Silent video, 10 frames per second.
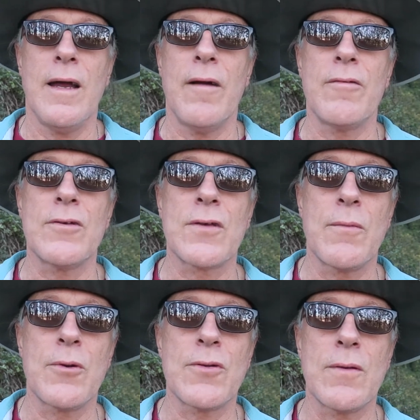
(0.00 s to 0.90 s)
Every
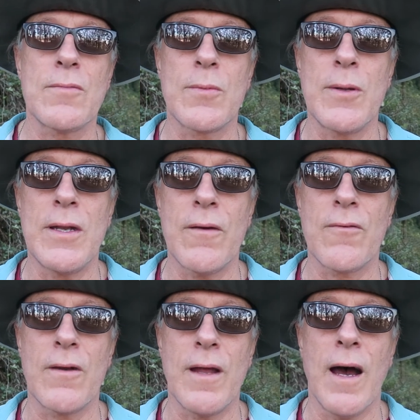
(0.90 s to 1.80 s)
summer seems to be
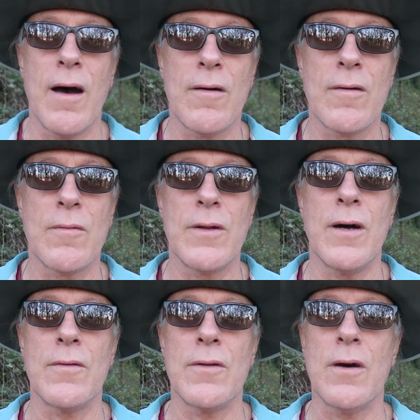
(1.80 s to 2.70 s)
different now. We
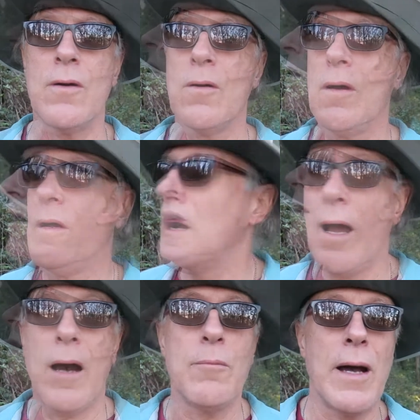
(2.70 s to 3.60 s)
don't know
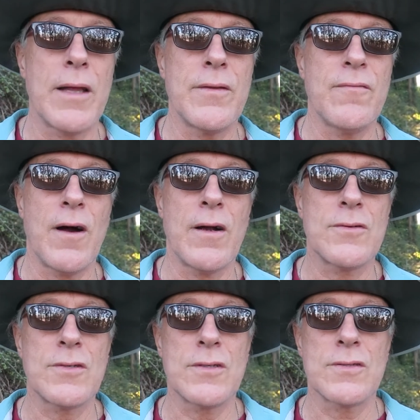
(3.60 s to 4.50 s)
how bad the fire
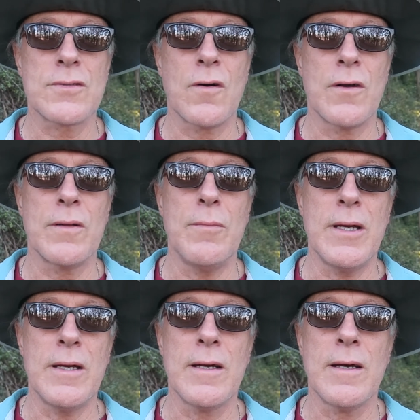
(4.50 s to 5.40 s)
season's going to
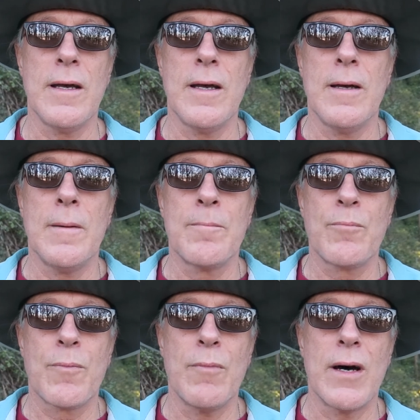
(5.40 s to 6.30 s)
be.
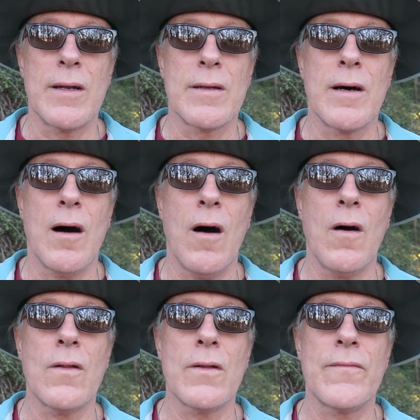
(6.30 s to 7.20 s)
But
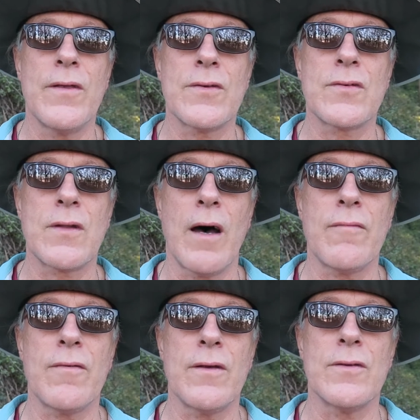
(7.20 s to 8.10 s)
all of this stuff
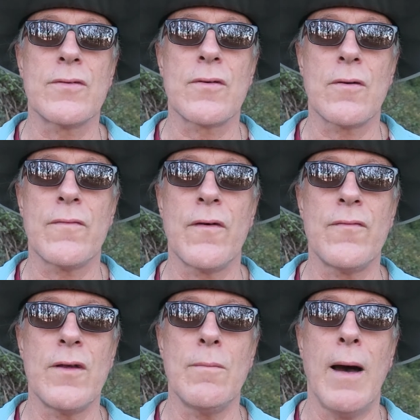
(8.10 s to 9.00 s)
is sort of a
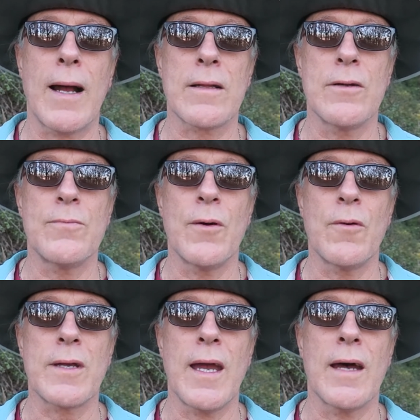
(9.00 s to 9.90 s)
feedback loop that
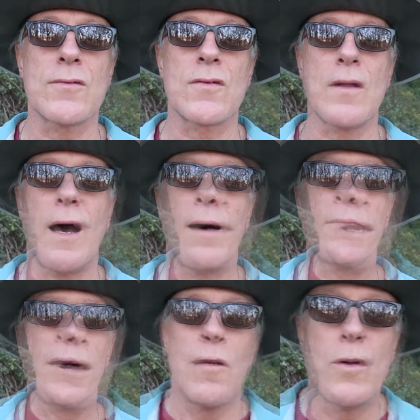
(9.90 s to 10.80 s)
we can't stop.
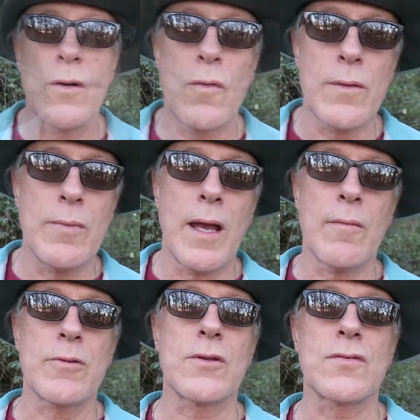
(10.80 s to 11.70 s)
Will we be
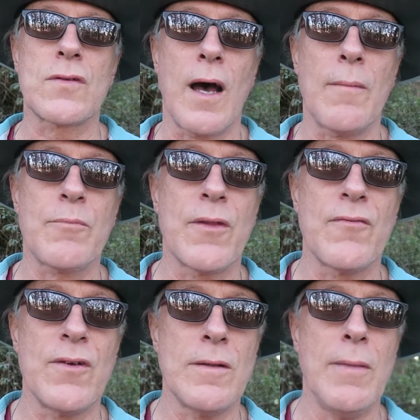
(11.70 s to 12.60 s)
able to stop the
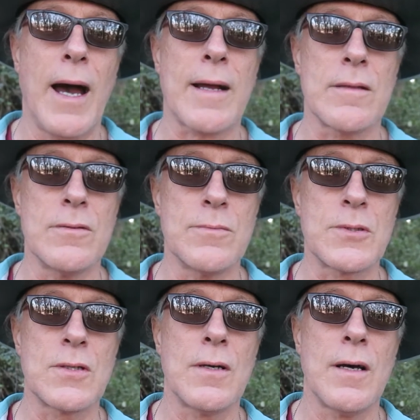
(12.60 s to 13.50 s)
feedback
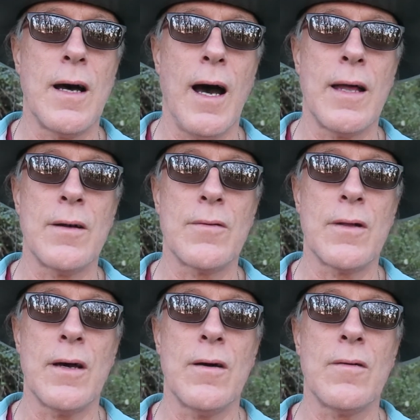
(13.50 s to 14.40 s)
loops? I don't
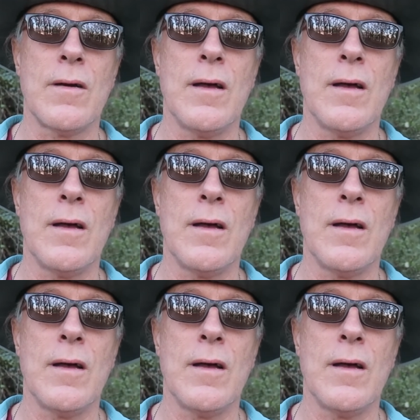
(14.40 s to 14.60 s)
know.